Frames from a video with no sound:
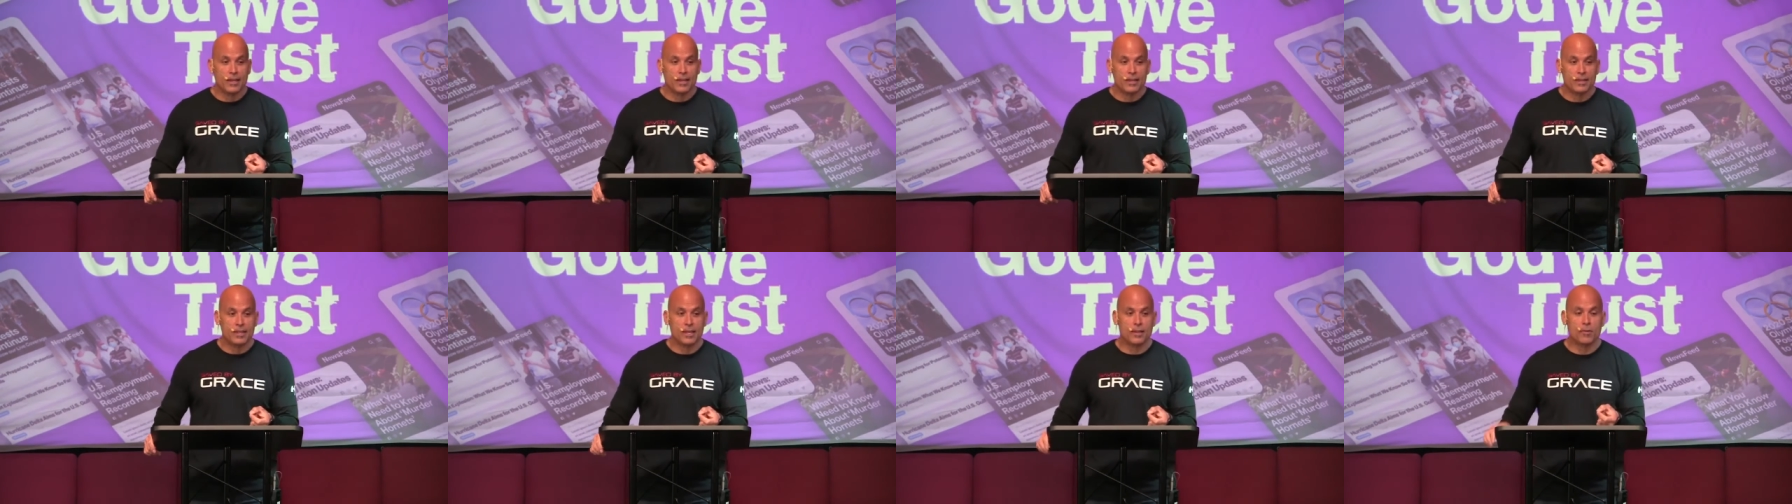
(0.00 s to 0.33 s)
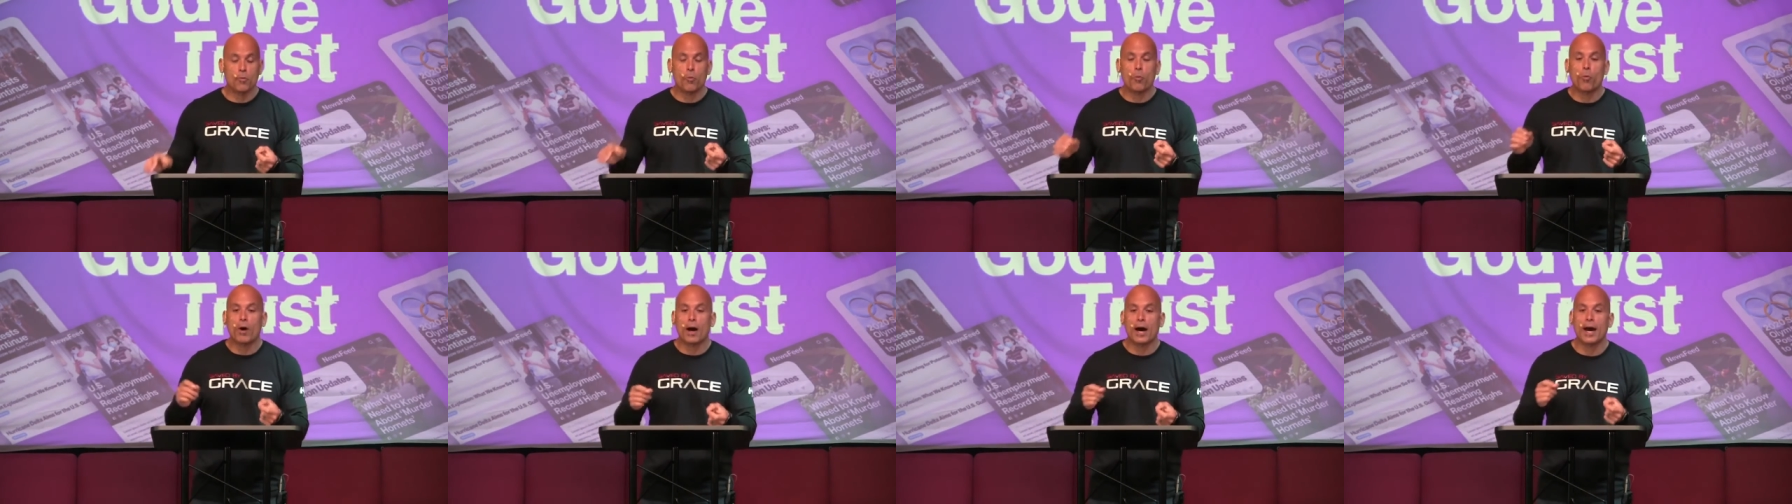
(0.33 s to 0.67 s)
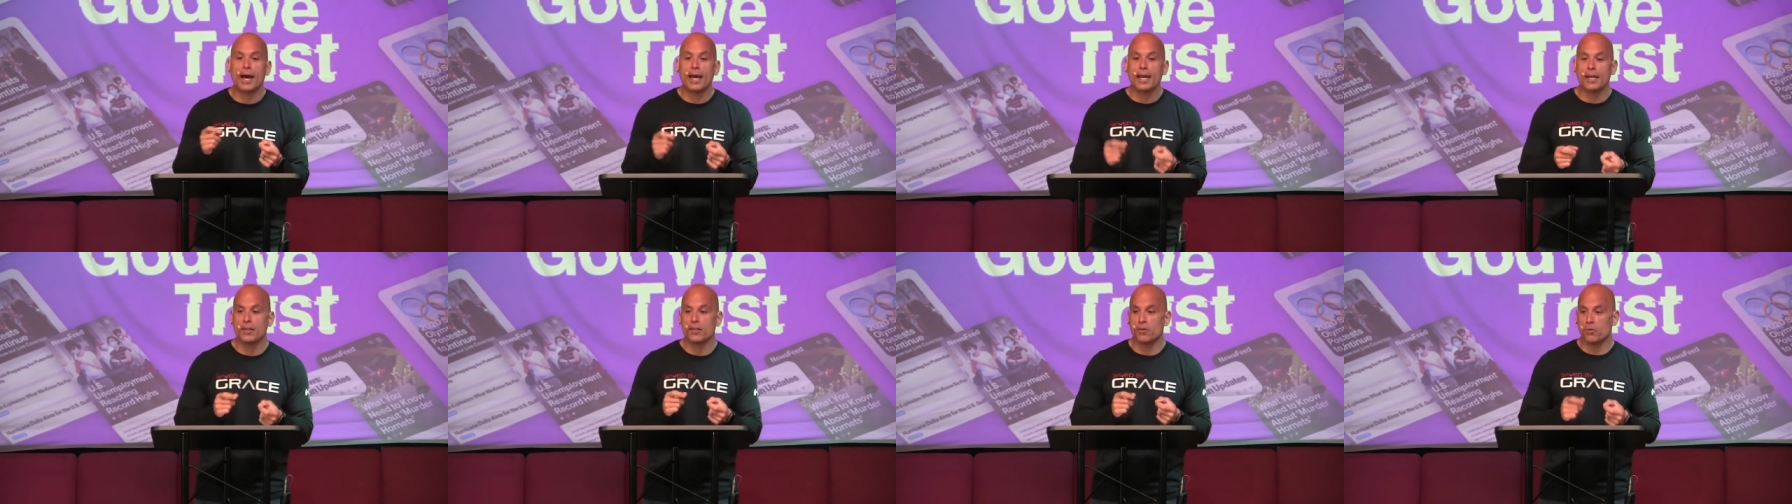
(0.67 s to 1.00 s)
Then
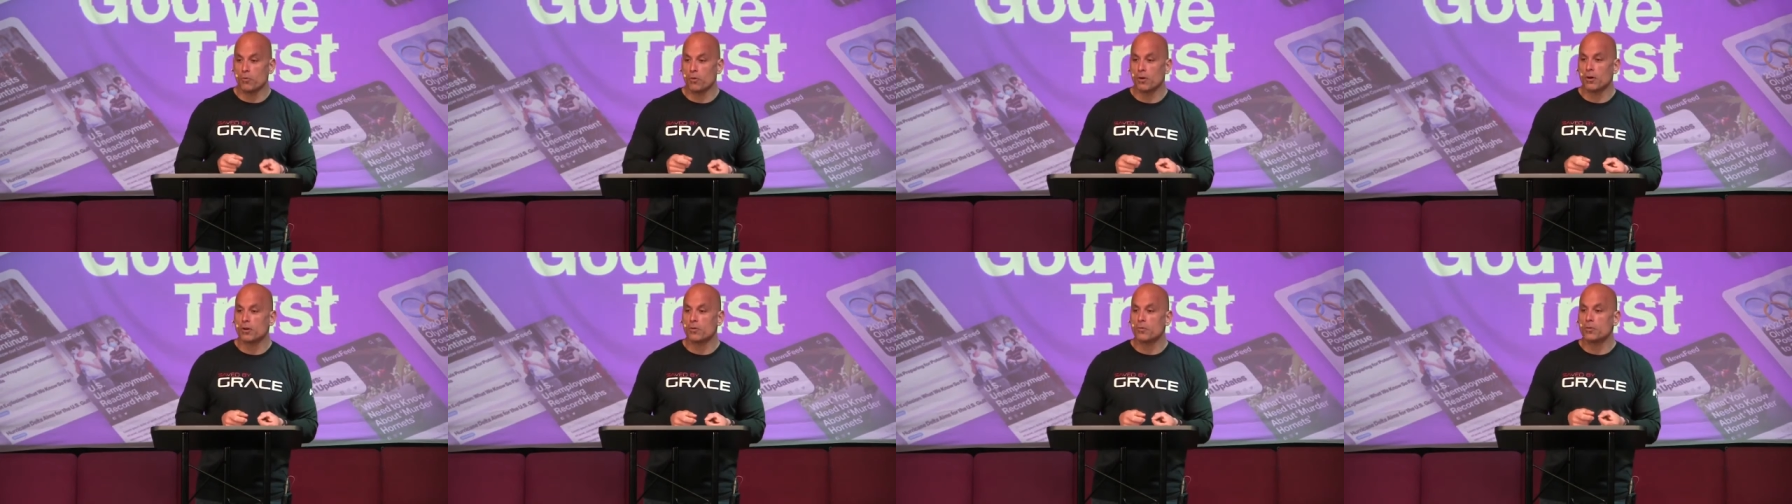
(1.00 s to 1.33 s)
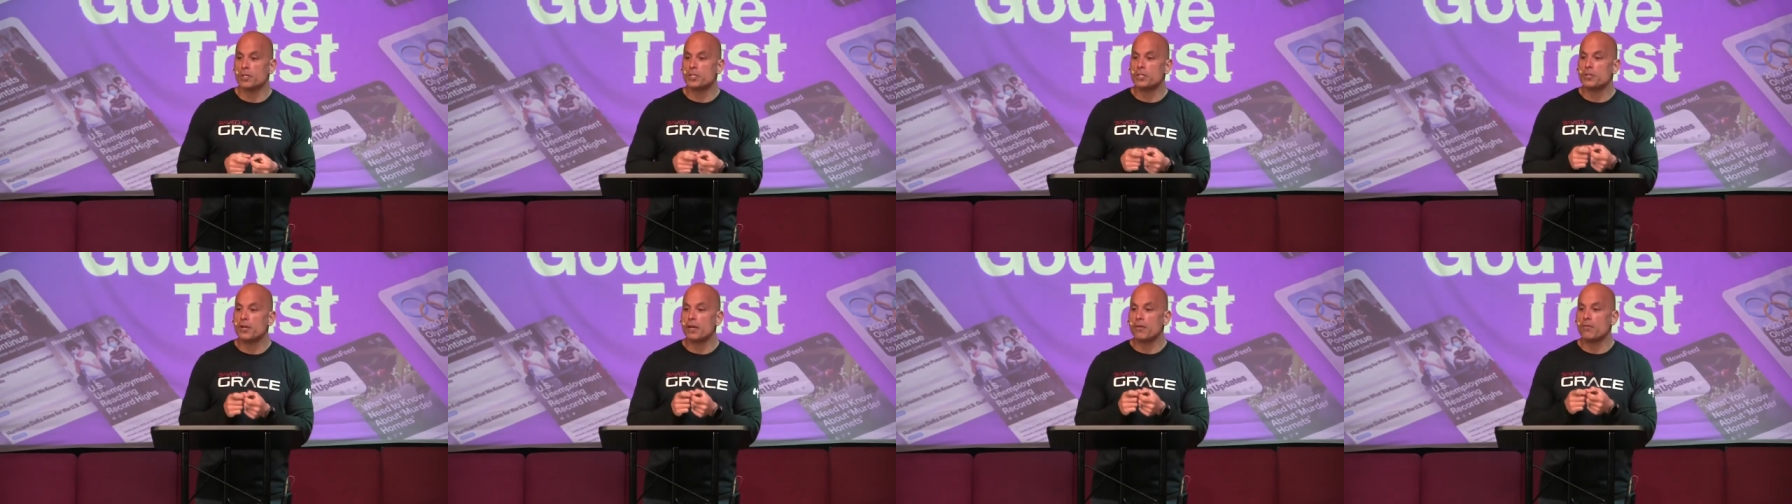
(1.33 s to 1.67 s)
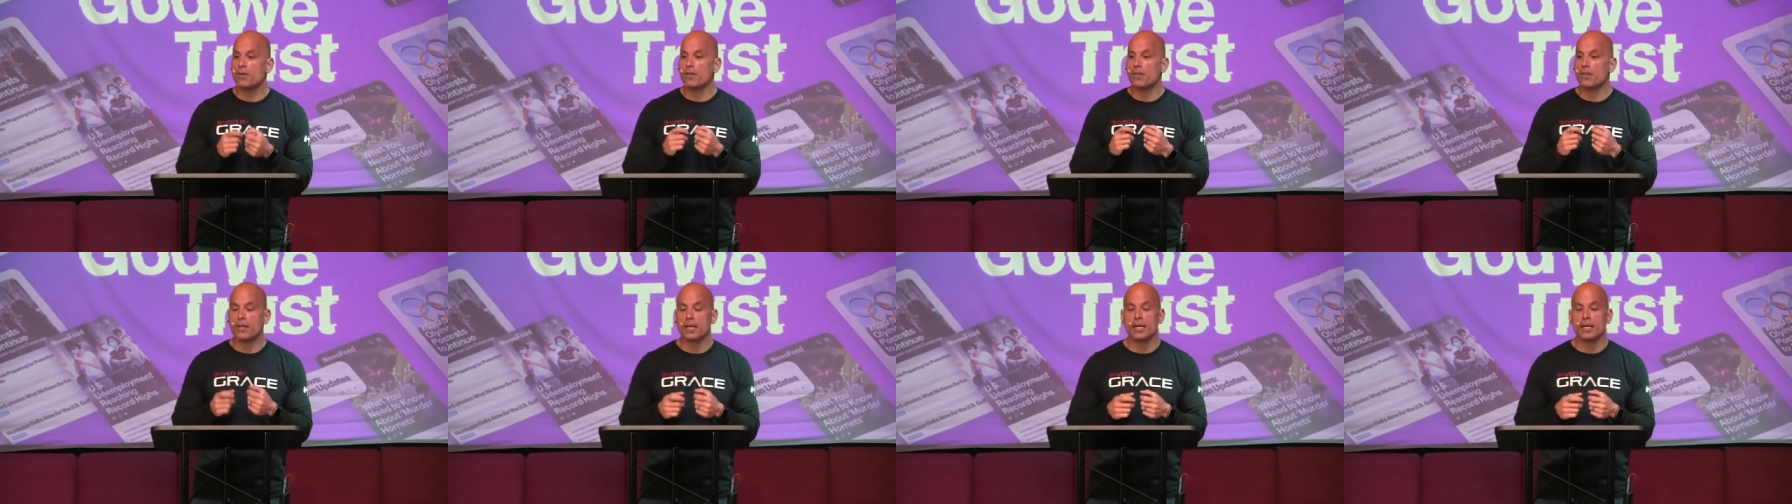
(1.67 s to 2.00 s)
why in the world would you
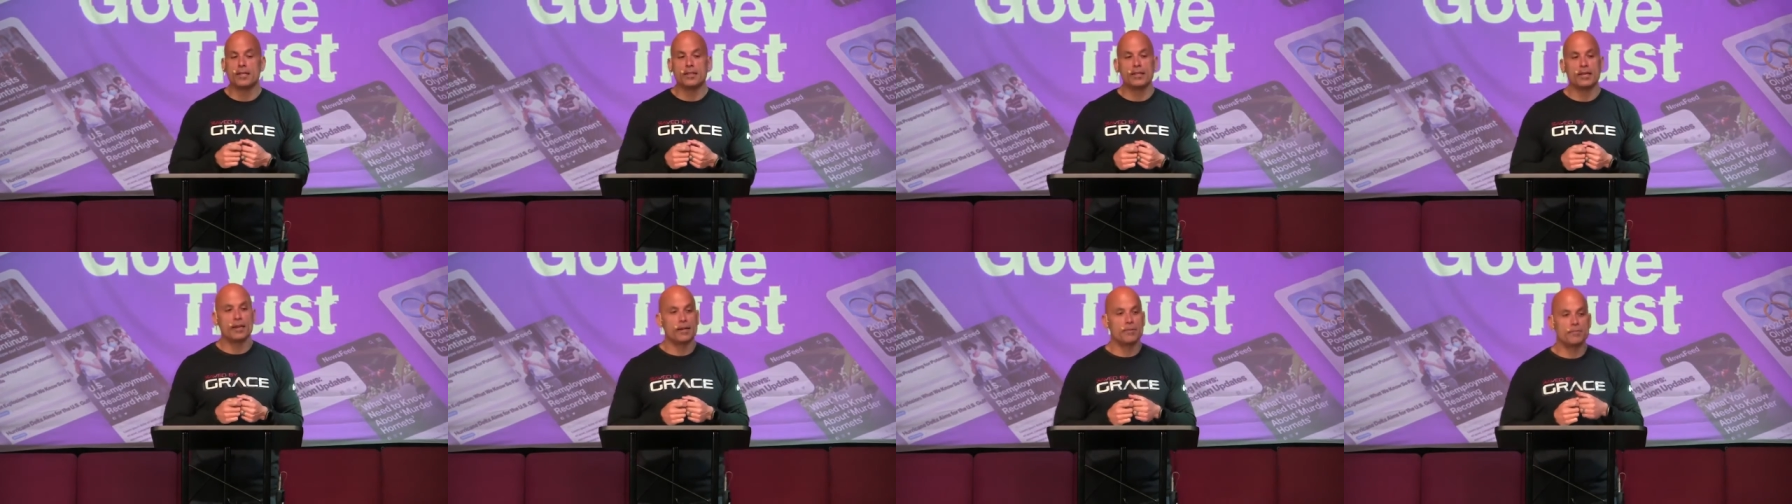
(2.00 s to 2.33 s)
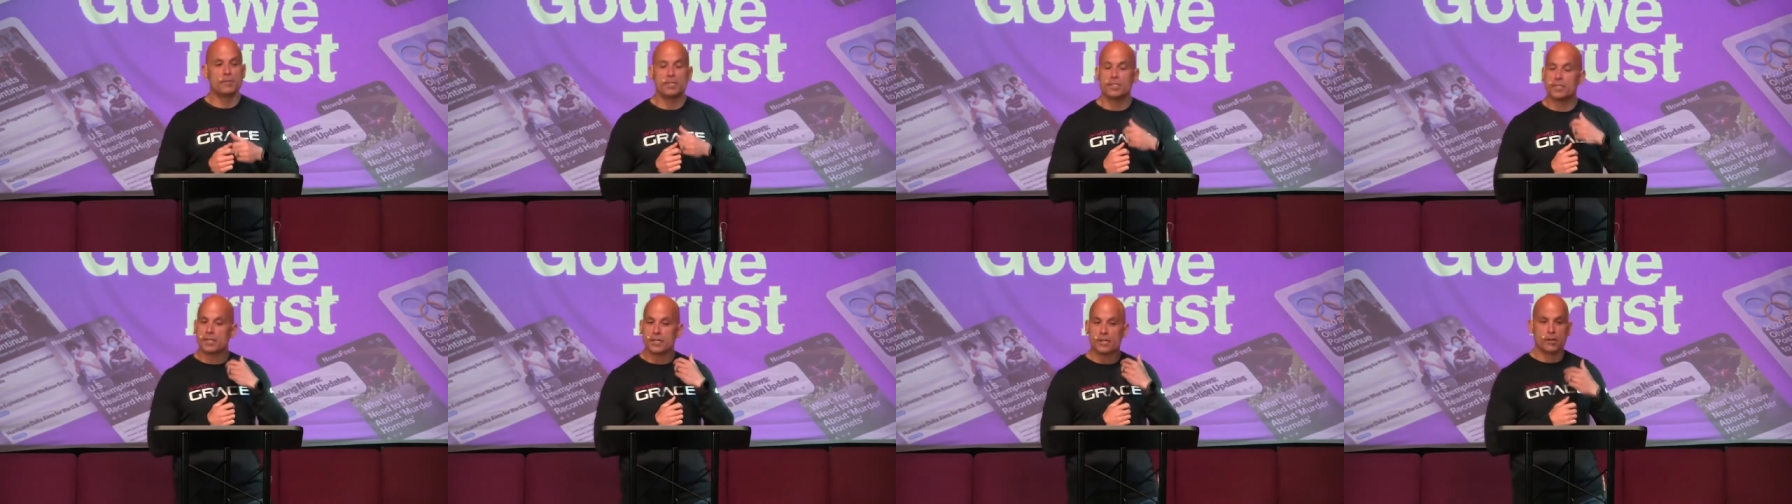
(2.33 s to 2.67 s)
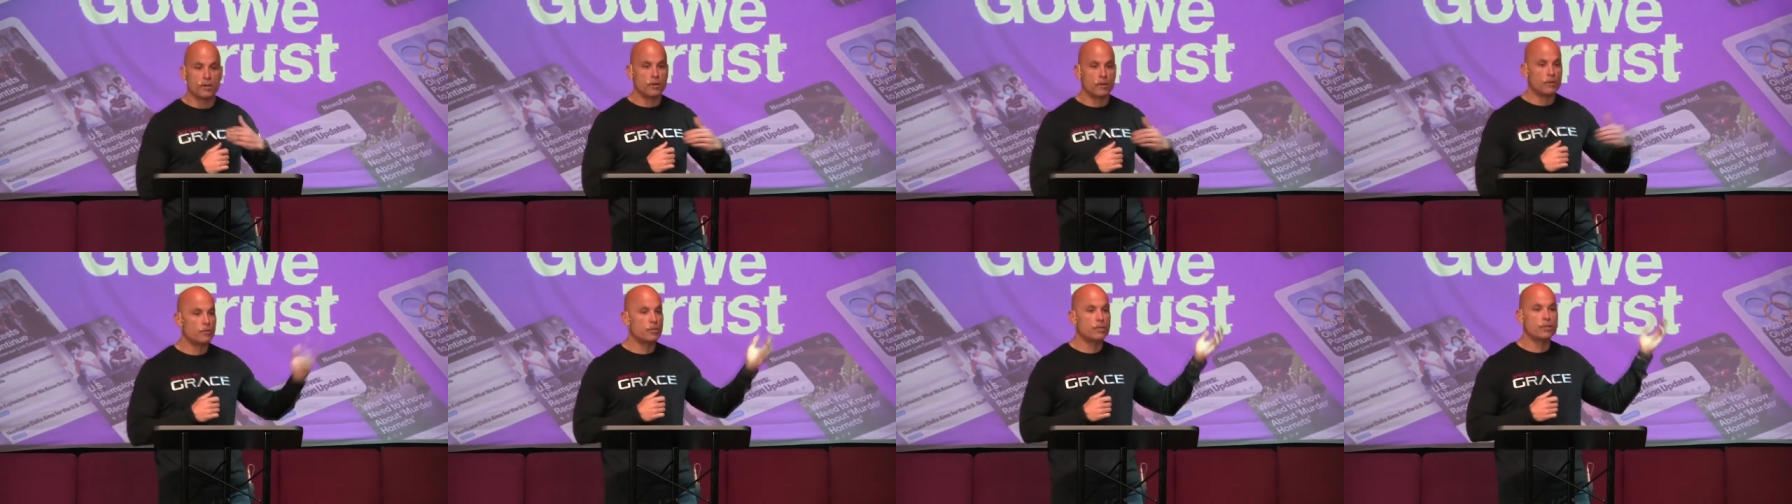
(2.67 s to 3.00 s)
ever think that I'm just going to
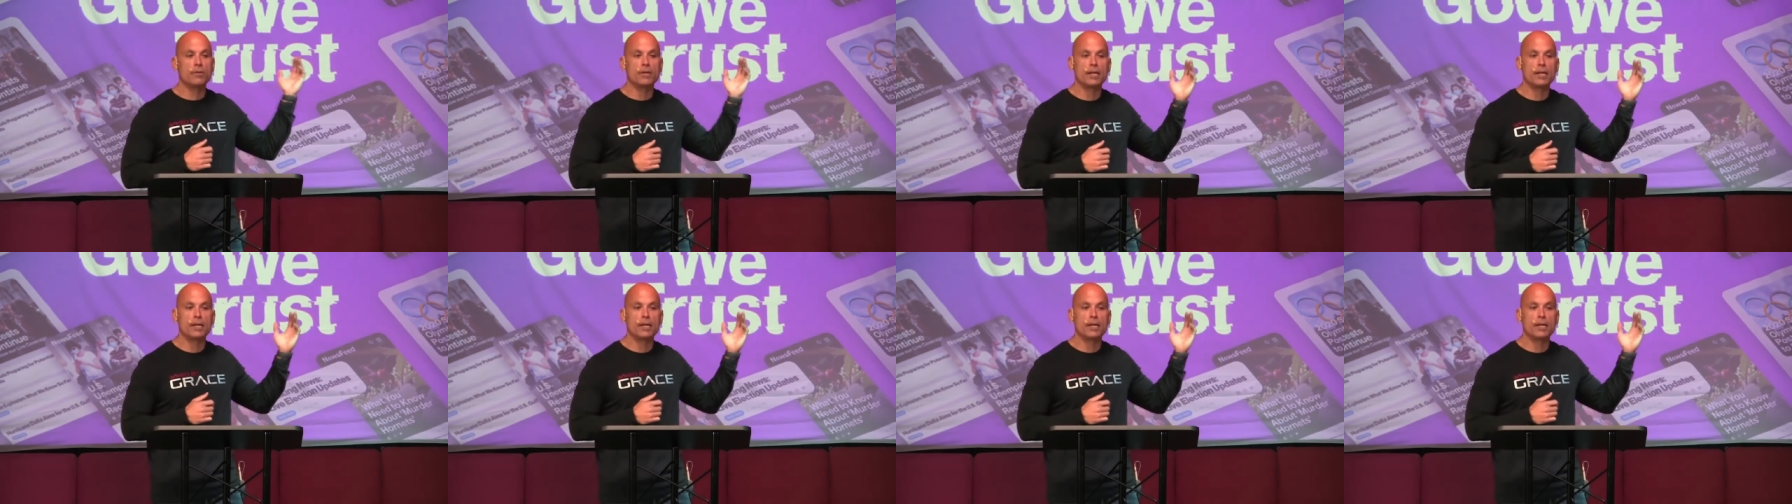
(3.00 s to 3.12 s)
go do